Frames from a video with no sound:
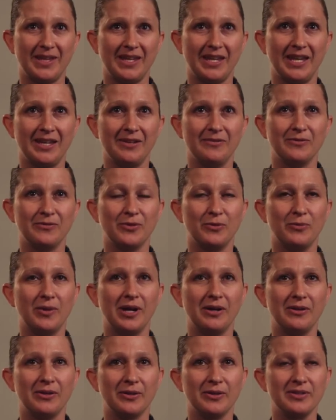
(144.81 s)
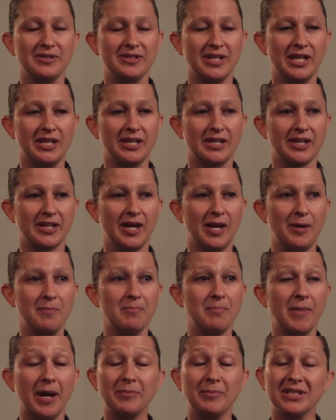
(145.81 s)
And for a while there I was like,
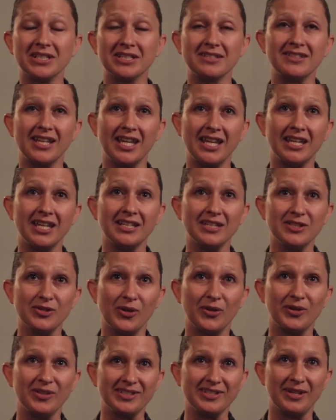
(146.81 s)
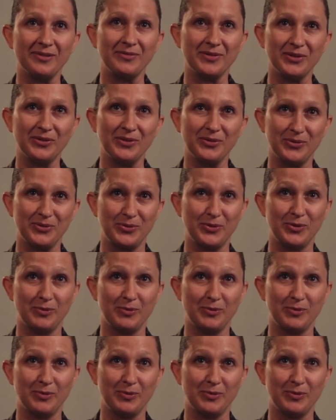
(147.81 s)
I'm gonna stay in as long as I feel those